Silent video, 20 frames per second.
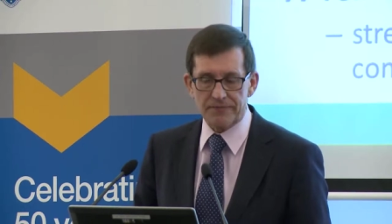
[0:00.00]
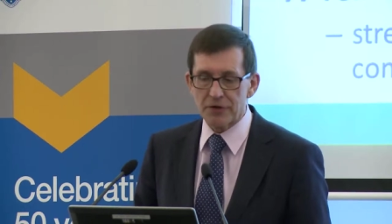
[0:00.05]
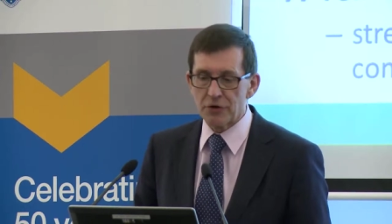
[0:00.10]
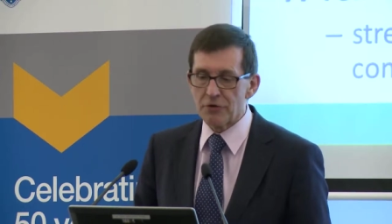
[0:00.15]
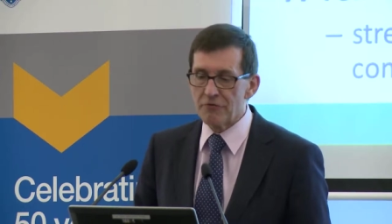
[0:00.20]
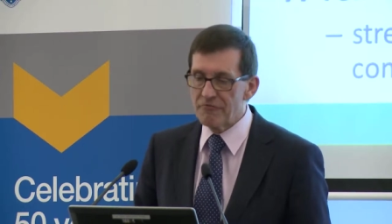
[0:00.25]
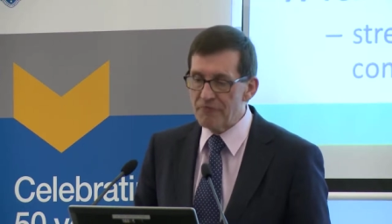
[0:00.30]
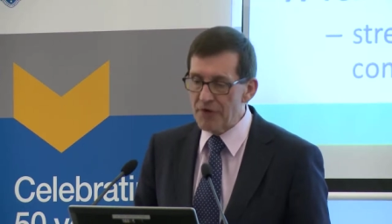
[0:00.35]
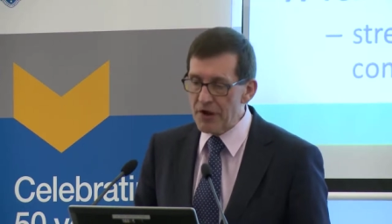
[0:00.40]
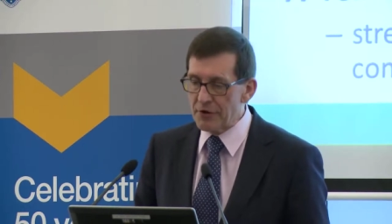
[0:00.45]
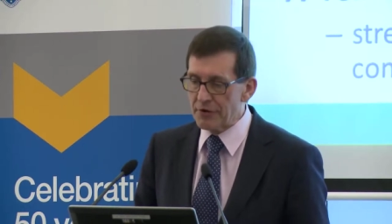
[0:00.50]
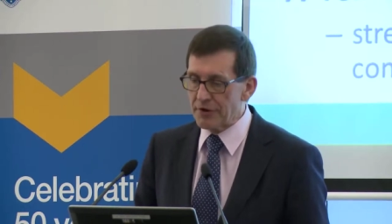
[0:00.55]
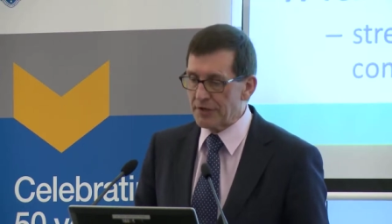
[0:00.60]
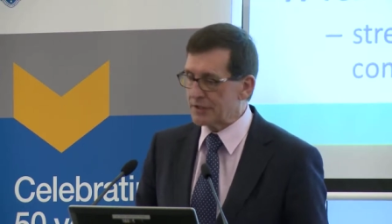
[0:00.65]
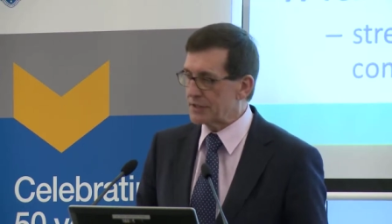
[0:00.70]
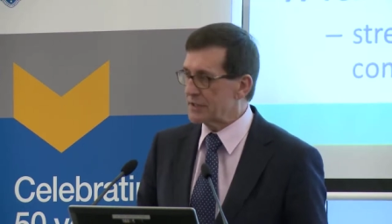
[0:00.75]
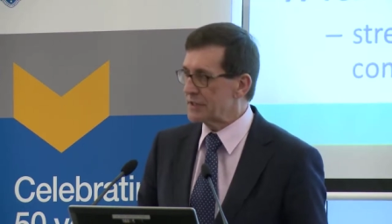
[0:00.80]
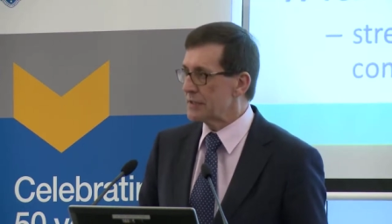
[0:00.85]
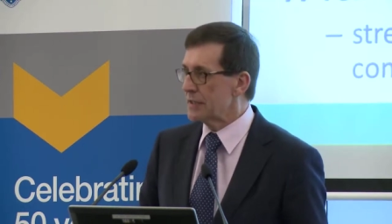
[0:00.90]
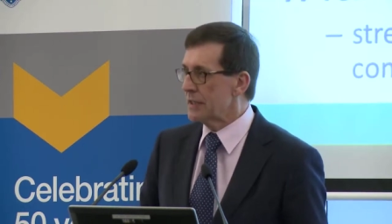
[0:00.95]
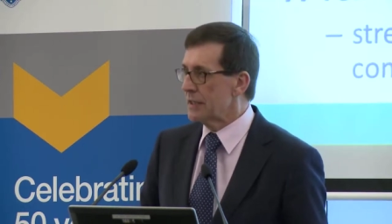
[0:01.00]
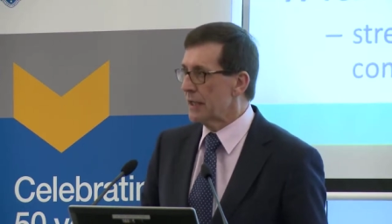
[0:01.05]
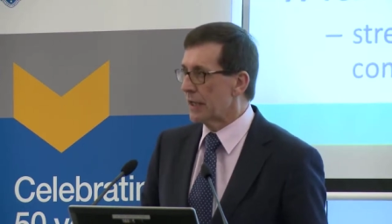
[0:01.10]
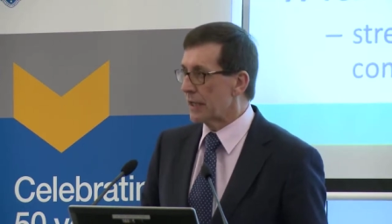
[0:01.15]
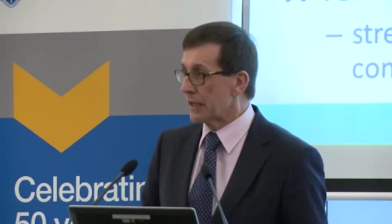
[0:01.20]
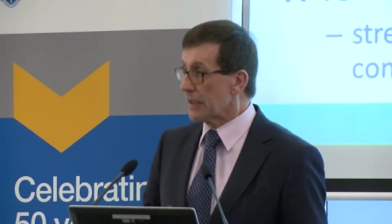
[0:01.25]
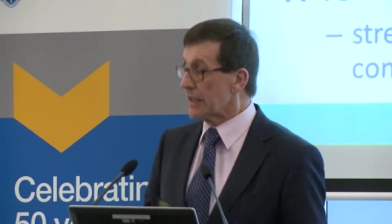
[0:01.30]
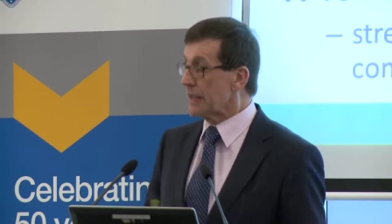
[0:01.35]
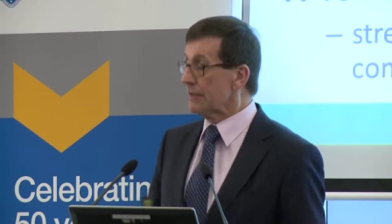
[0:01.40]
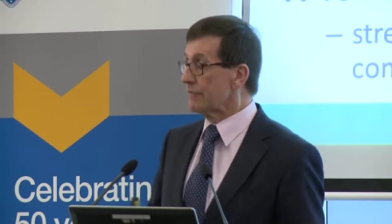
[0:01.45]
There are various
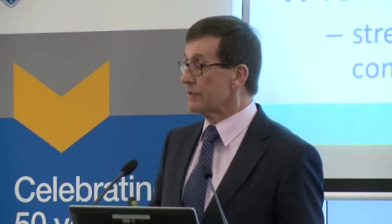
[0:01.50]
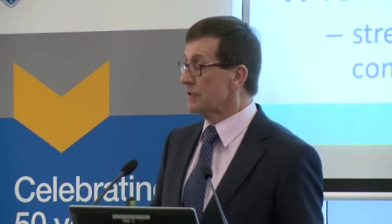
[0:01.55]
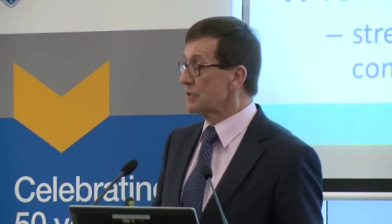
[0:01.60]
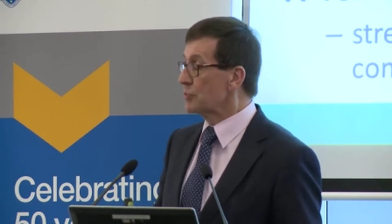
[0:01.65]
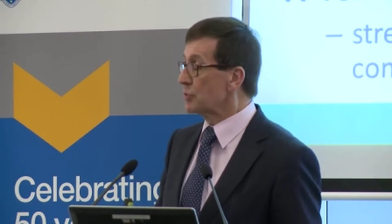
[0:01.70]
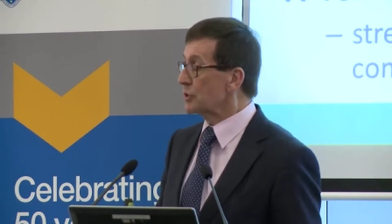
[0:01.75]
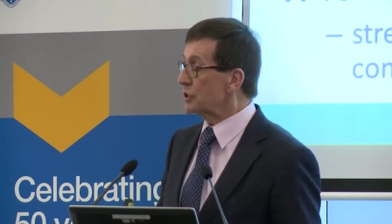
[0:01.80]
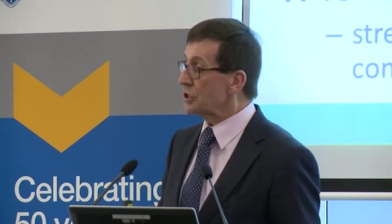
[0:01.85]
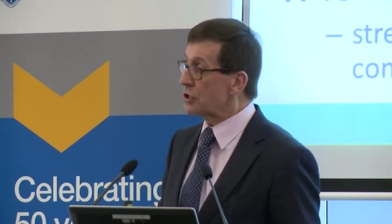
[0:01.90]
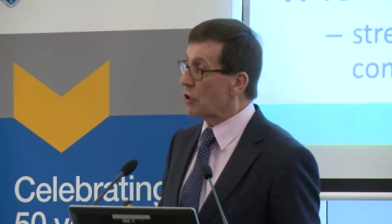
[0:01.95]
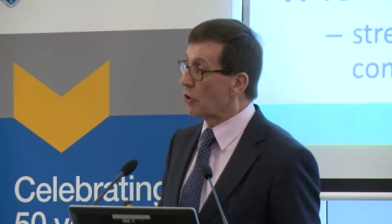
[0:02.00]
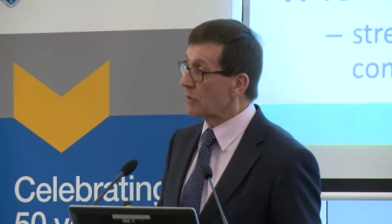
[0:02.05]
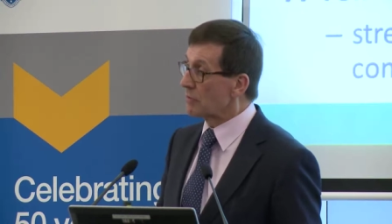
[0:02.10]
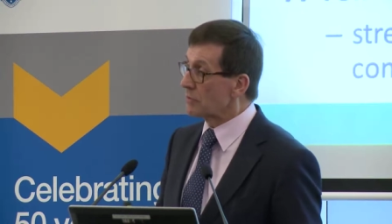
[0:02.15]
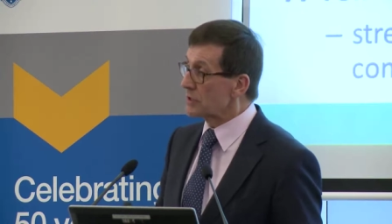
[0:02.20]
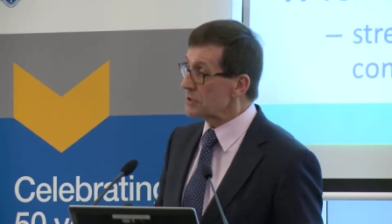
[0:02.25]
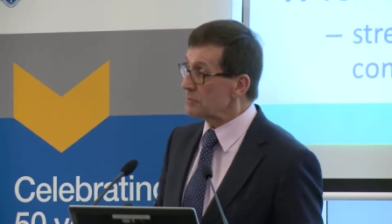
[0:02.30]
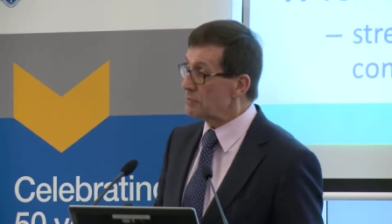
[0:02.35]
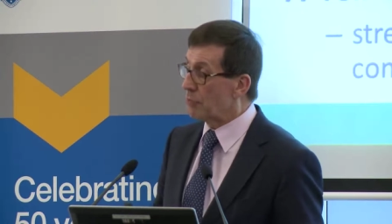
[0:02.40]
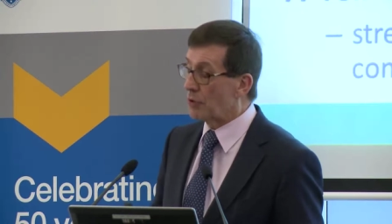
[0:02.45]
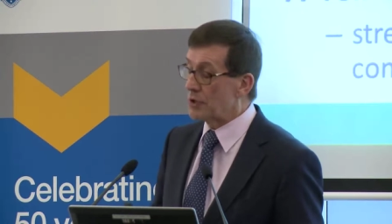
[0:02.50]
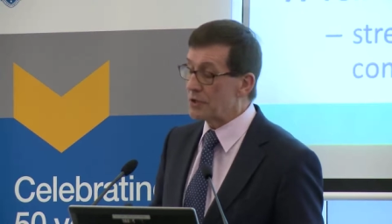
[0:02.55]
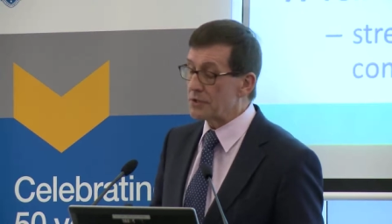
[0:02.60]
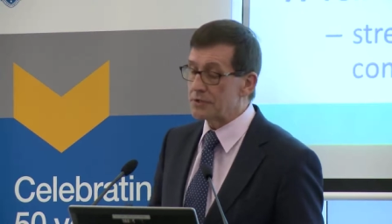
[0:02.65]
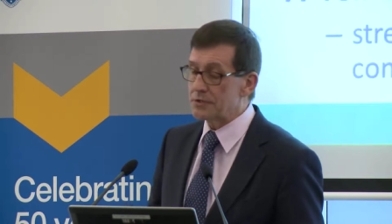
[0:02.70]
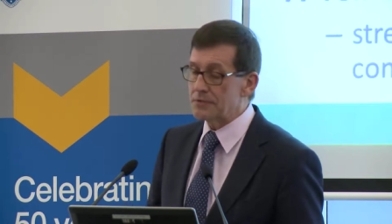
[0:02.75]
levers which economists point